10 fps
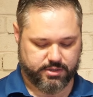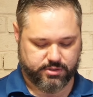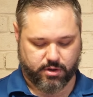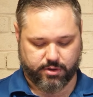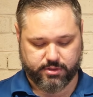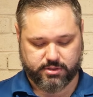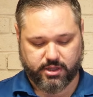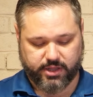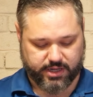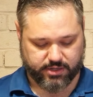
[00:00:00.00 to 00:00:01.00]
So all those
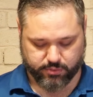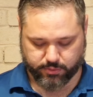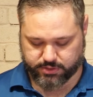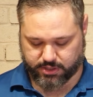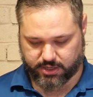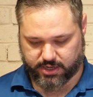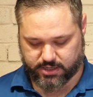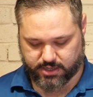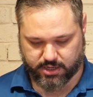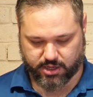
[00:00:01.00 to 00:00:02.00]
cleaning tools that you need
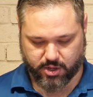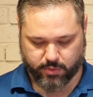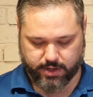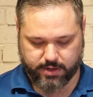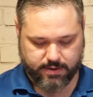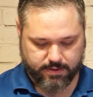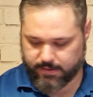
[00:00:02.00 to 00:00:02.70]
to get going.